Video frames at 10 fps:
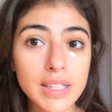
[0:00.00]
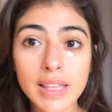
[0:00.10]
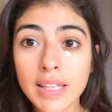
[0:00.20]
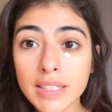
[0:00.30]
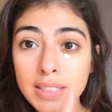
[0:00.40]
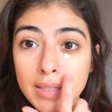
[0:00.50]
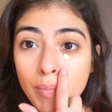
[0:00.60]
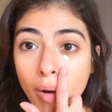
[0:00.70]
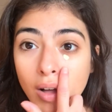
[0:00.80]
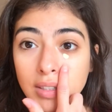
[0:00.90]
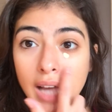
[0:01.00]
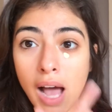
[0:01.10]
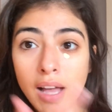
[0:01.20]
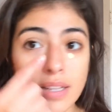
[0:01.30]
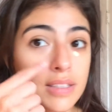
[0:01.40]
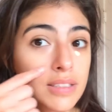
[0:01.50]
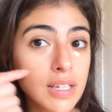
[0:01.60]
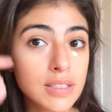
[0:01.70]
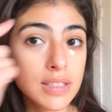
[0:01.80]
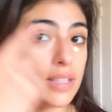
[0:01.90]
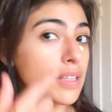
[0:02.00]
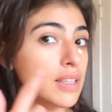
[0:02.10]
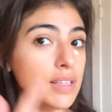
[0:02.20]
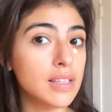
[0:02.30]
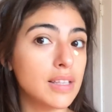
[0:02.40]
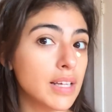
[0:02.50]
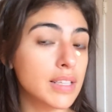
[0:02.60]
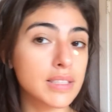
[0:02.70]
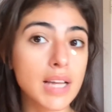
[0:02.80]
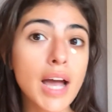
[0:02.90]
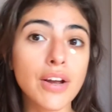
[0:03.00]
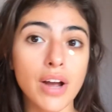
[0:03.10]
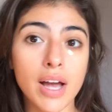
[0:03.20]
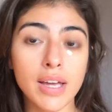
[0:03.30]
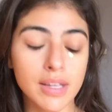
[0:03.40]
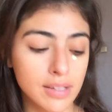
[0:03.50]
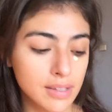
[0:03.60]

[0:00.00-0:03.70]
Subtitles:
This small dot does the entire eye.